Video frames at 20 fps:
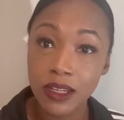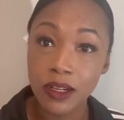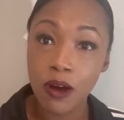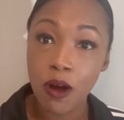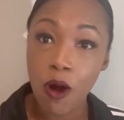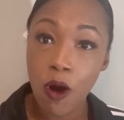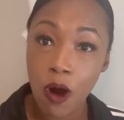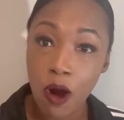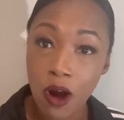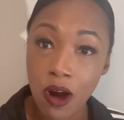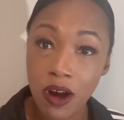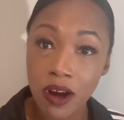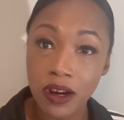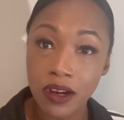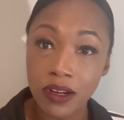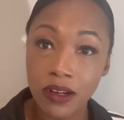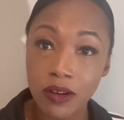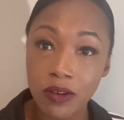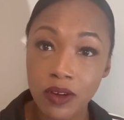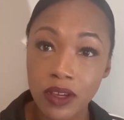
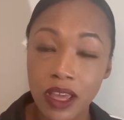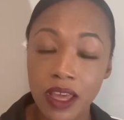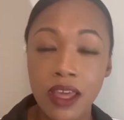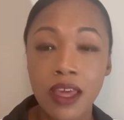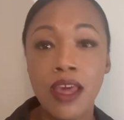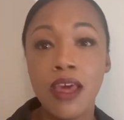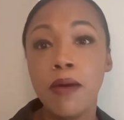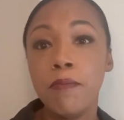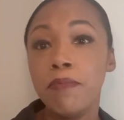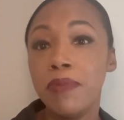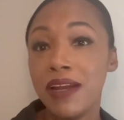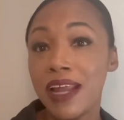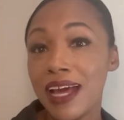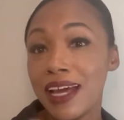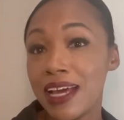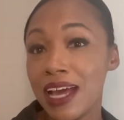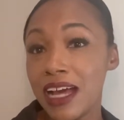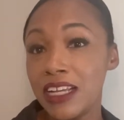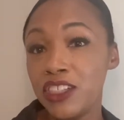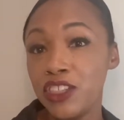hard, okay? But I
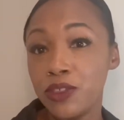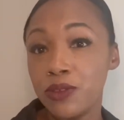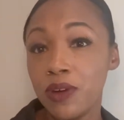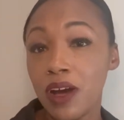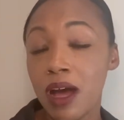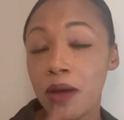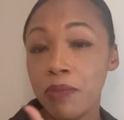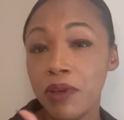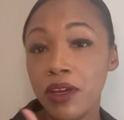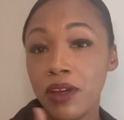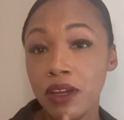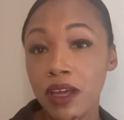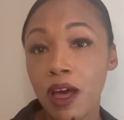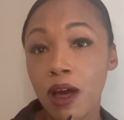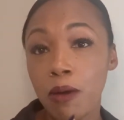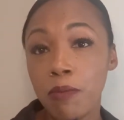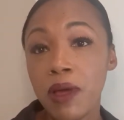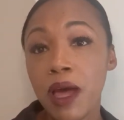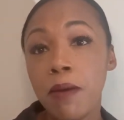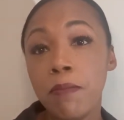got you. I'm here to
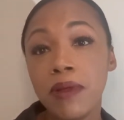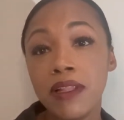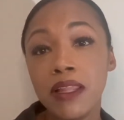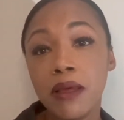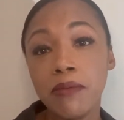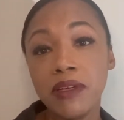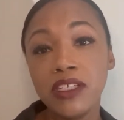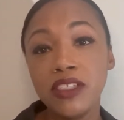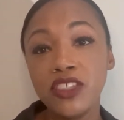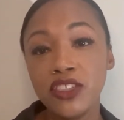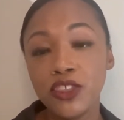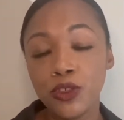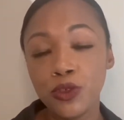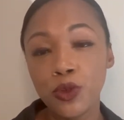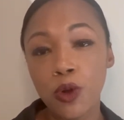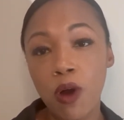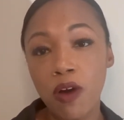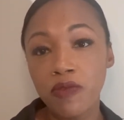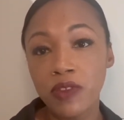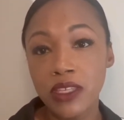help. But let me shoot
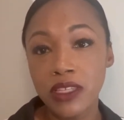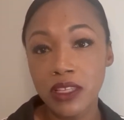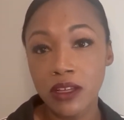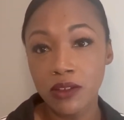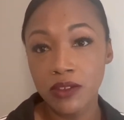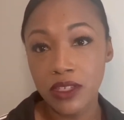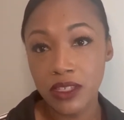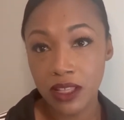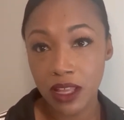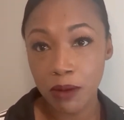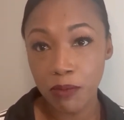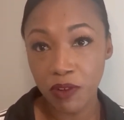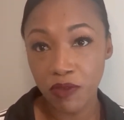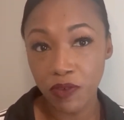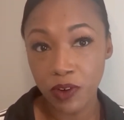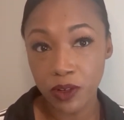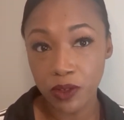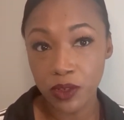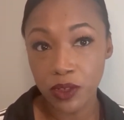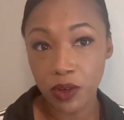off this little disclaimer
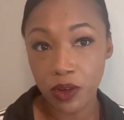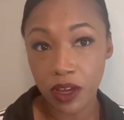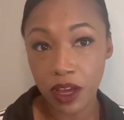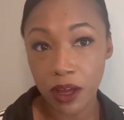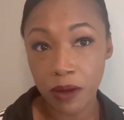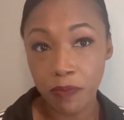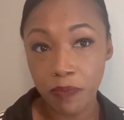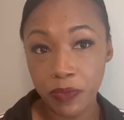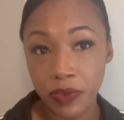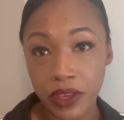first, okay?